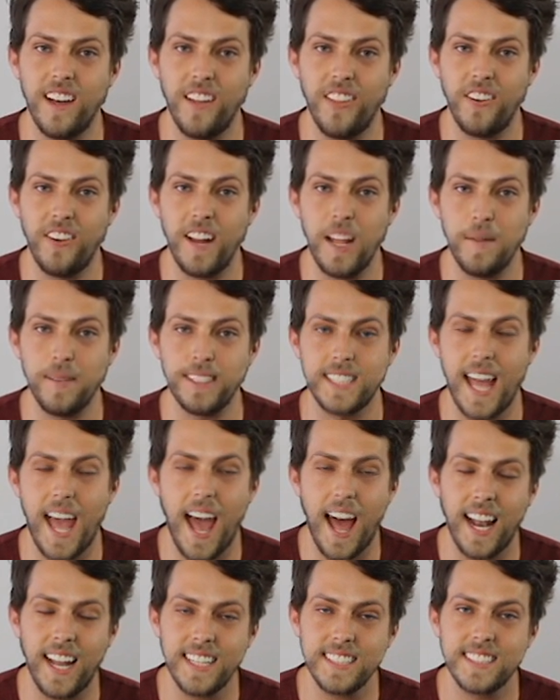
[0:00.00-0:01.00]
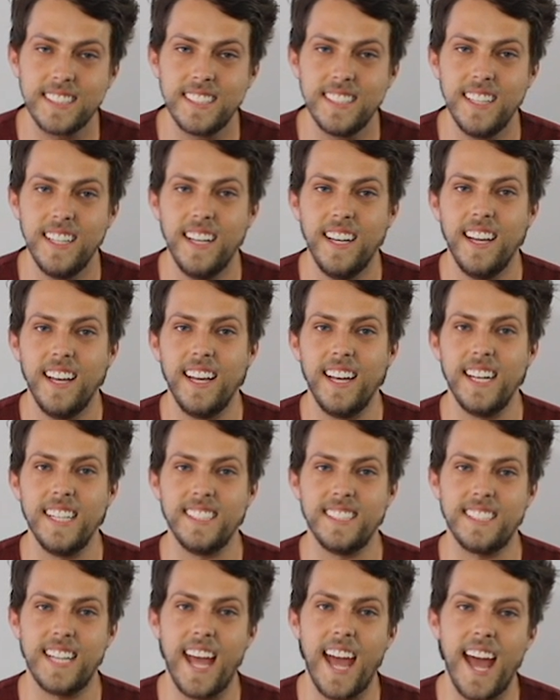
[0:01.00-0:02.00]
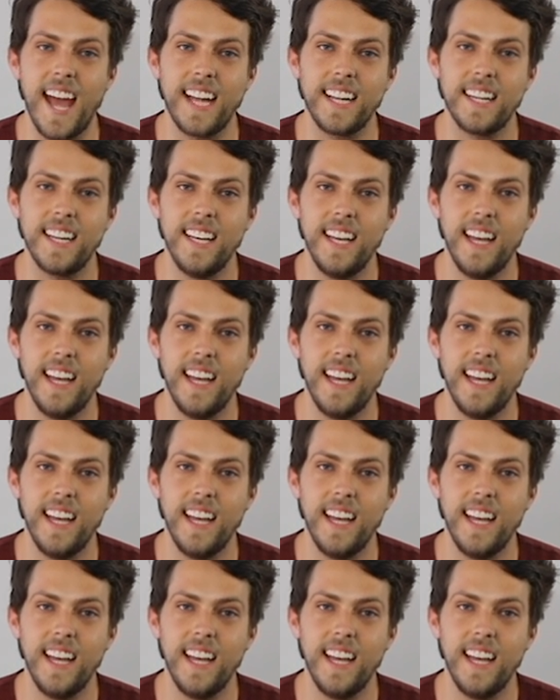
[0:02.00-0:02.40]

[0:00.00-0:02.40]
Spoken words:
Their name is Alex and Zach.